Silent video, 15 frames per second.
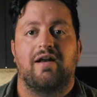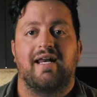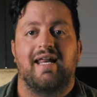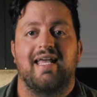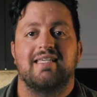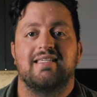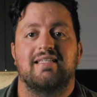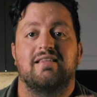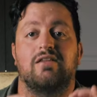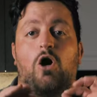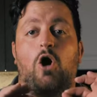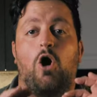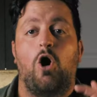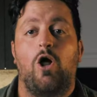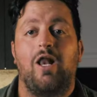raised
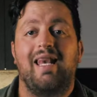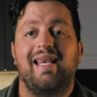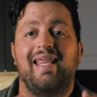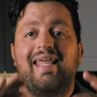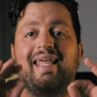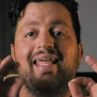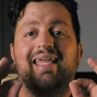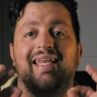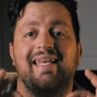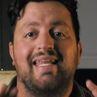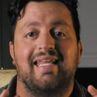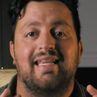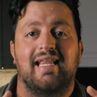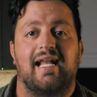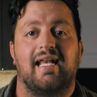only in
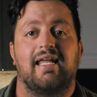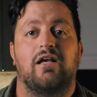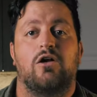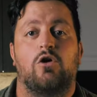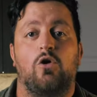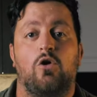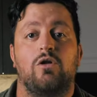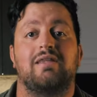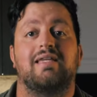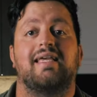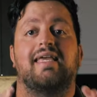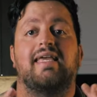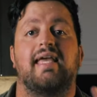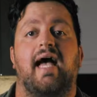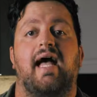Italy, called
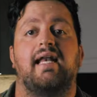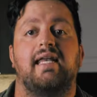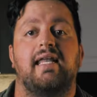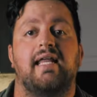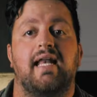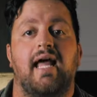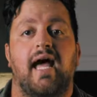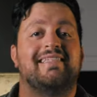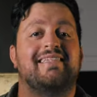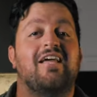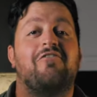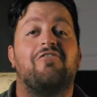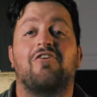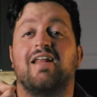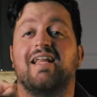Chianina.
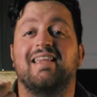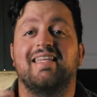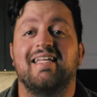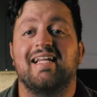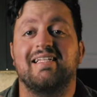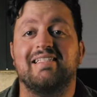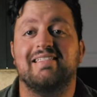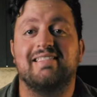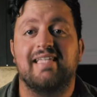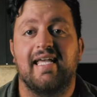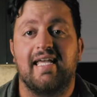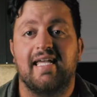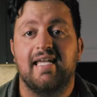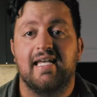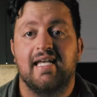The Fiorentina
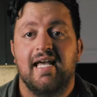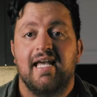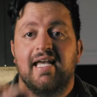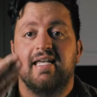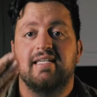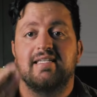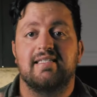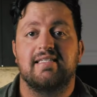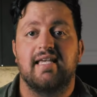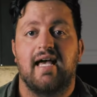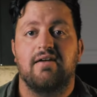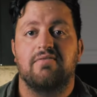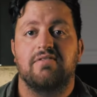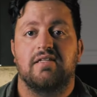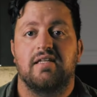steak is
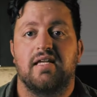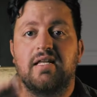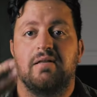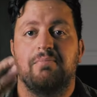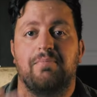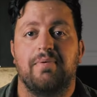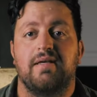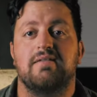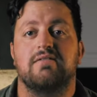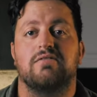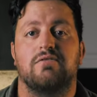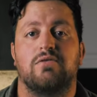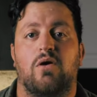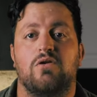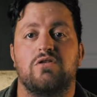served in pieces
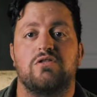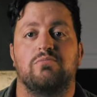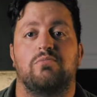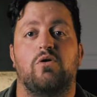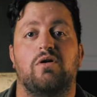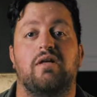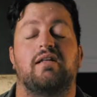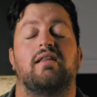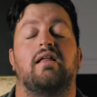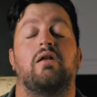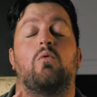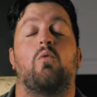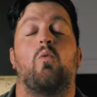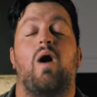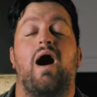no smaller
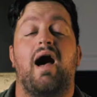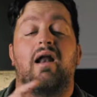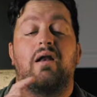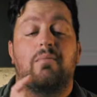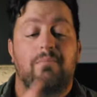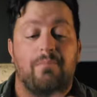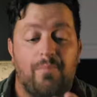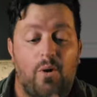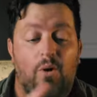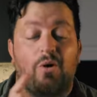than 1.2